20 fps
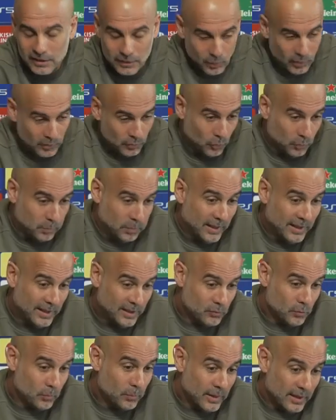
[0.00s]
It
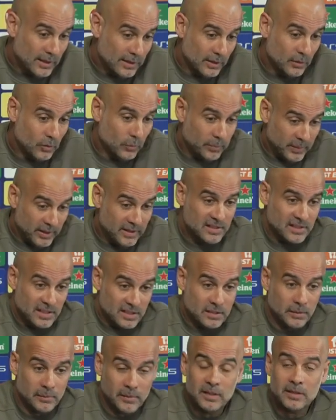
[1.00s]
wouldn't make any sense to
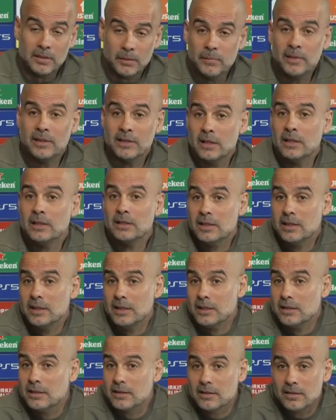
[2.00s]
change your tactics.
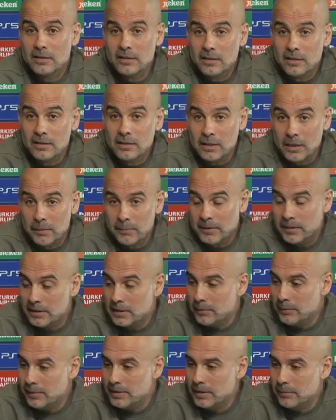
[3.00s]

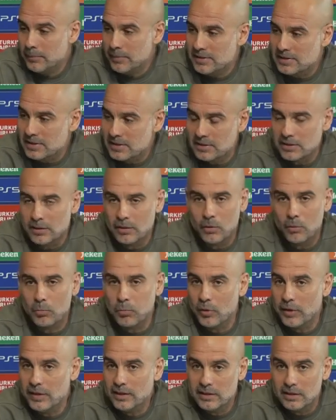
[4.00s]
You believe in
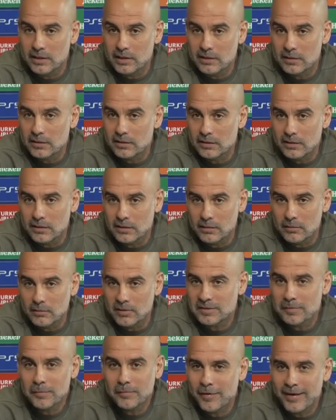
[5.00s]
yourself. You think about
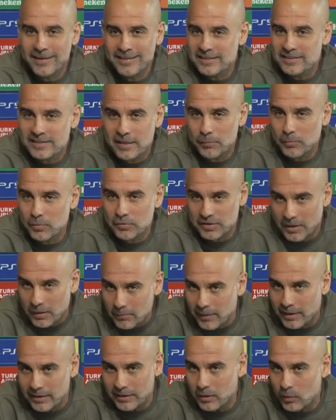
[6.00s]
yourself. You think about
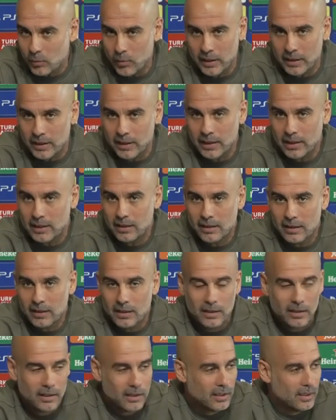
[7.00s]
the opponents as well,
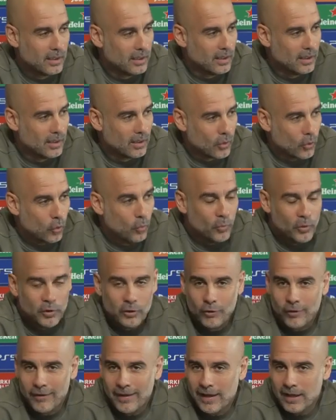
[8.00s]
whether it's Madrid or
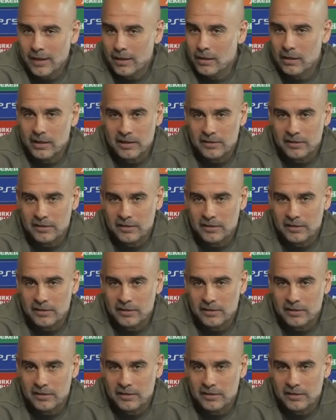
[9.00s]
anybody else in the